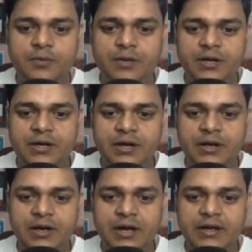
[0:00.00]
of data,
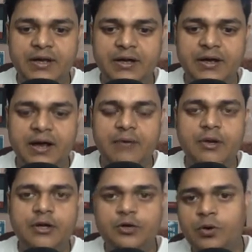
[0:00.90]
like I
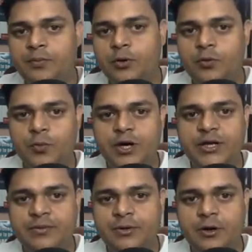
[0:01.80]
wanted to upload 1
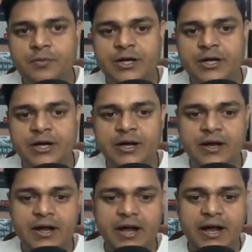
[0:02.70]
TB of
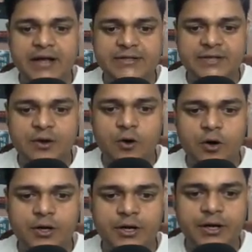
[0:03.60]
data as a
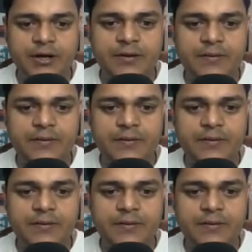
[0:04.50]
hot tier.